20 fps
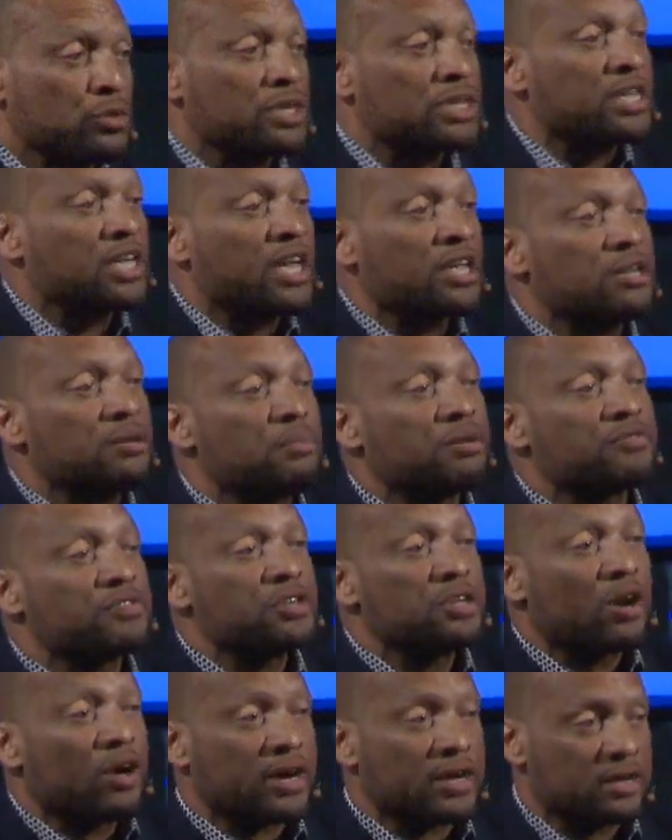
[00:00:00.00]
the kingdom of
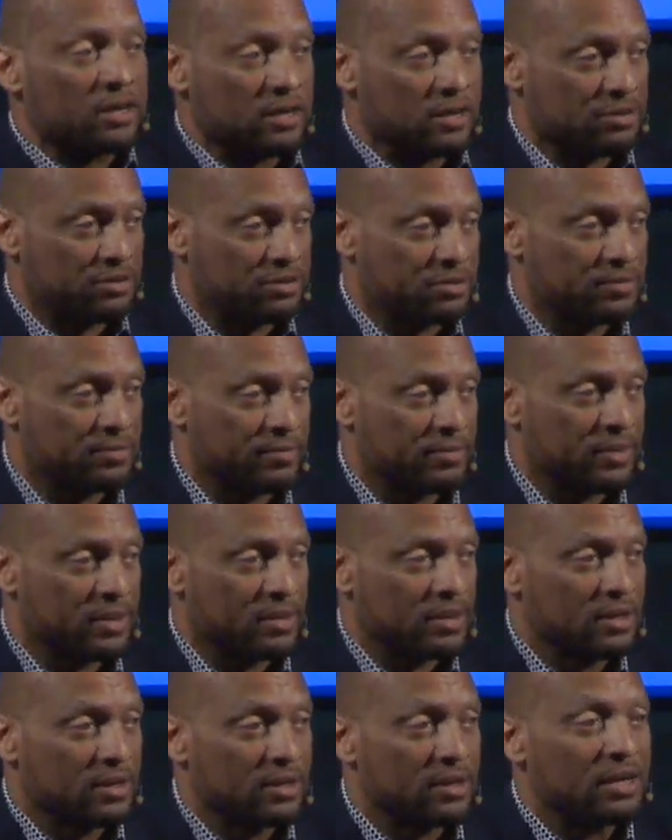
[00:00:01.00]
darkness.
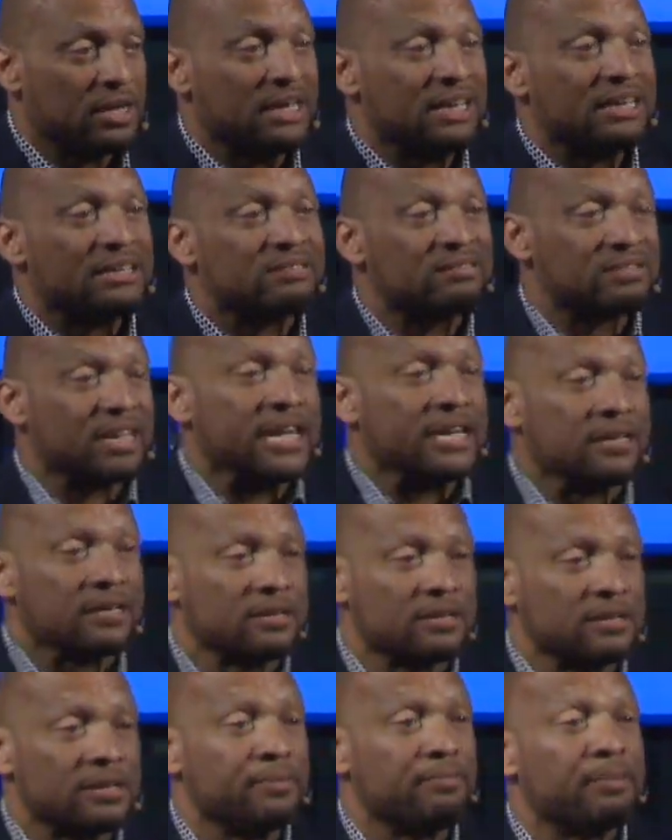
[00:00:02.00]

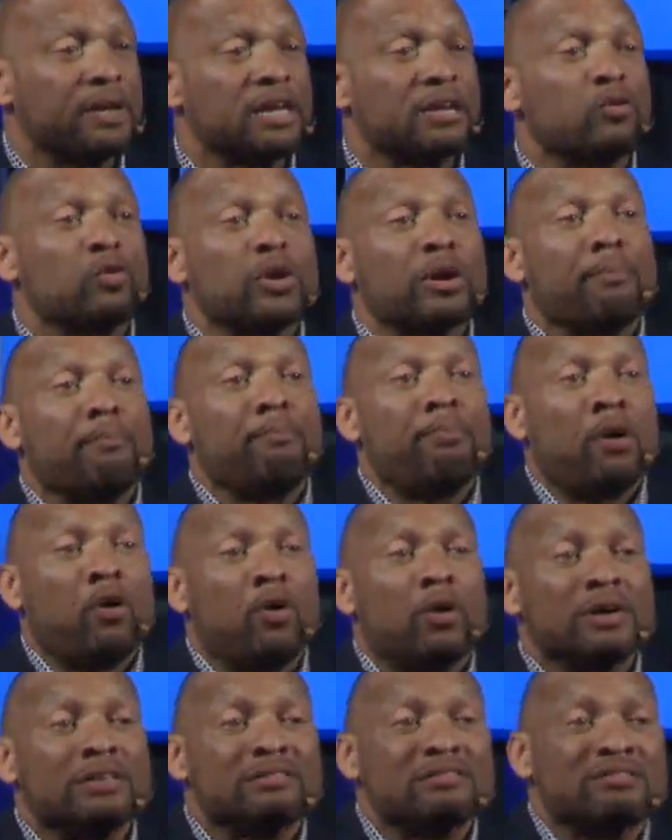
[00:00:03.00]
Satan, meaning we're born